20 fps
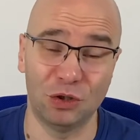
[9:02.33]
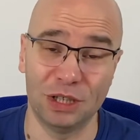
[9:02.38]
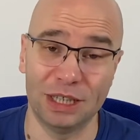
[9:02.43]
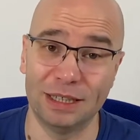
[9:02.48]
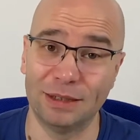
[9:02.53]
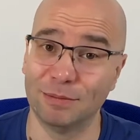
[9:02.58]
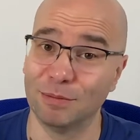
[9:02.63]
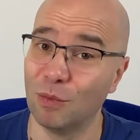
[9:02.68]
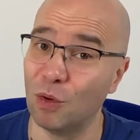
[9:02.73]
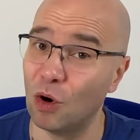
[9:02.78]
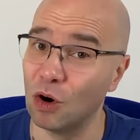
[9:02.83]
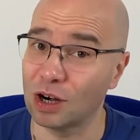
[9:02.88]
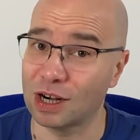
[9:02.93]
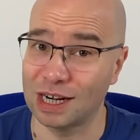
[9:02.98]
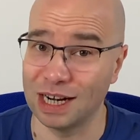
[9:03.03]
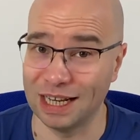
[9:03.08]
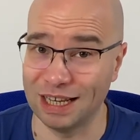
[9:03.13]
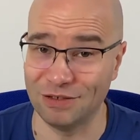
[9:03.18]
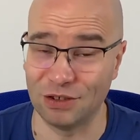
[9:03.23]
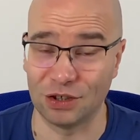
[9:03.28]
you need more
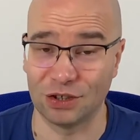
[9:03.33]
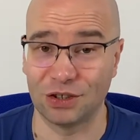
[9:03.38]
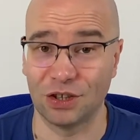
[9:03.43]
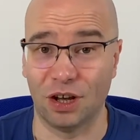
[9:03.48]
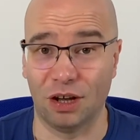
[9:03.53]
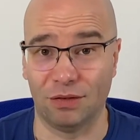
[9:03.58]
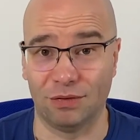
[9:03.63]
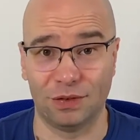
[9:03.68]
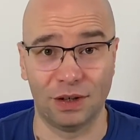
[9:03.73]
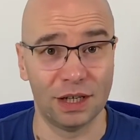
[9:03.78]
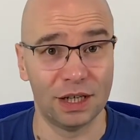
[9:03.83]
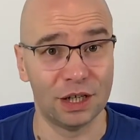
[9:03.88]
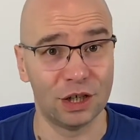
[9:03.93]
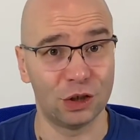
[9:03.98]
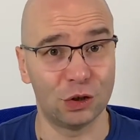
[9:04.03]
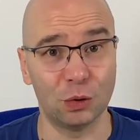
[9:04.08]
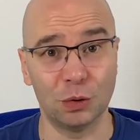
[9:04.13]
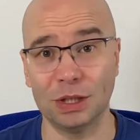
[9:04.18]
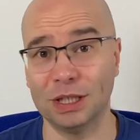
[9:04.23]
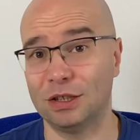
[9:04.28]
clever stuff.
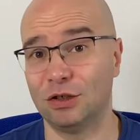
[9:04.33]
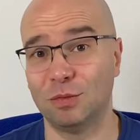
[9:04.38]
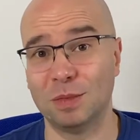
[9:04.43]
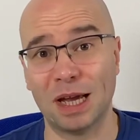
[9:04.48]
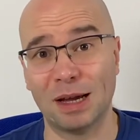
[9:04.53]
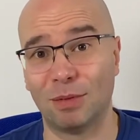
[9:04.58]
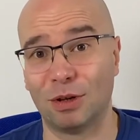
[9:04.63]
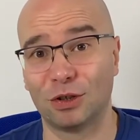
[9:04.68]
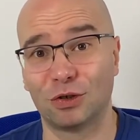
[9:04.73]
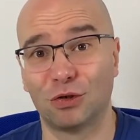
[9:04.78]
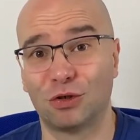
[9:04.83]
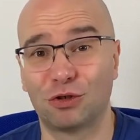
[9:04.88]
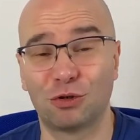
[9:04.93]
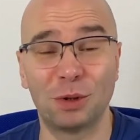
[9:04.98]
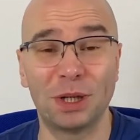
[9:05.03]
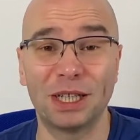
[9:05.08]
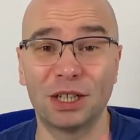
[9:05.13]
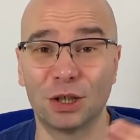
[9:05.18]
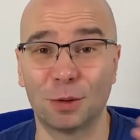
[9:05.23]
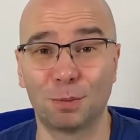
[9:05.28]
You need to be able to
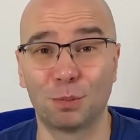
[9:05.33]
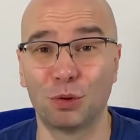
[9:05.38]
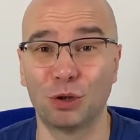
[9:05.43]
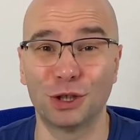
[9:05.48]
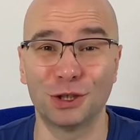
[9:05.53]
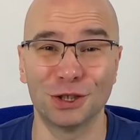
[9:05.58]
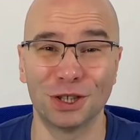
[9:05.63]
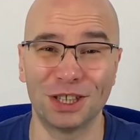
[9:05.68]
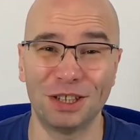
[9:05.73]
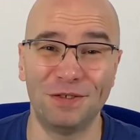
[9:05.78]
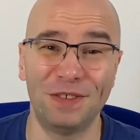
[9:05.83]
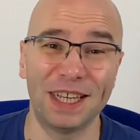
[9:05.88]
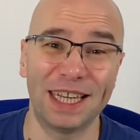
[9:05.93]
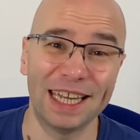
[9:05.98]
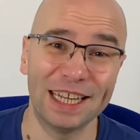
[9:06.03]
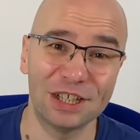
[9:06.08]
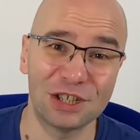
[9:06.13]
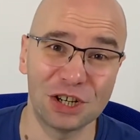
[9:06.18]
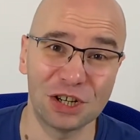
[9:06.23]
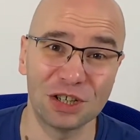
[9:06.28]
trigger push
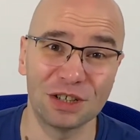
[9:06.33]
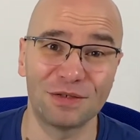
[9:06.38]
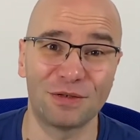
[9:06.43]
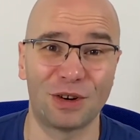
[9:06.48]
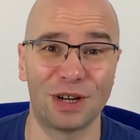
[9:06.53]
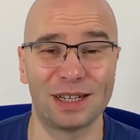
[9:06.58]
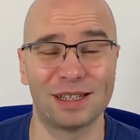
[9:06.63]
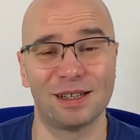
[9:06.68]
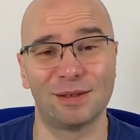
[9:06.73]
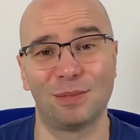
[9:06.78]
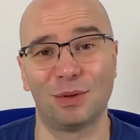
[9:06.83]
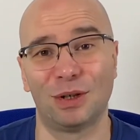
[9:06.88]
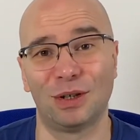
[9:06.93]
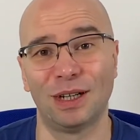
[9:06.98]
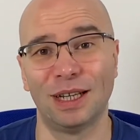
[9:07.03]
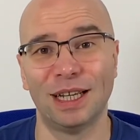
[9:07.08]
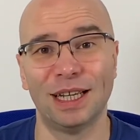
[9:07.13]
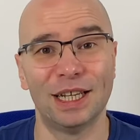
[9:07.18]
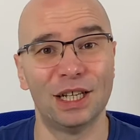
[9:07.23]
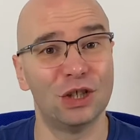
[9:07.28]
notifications, for
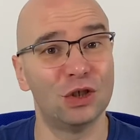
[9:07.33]
example.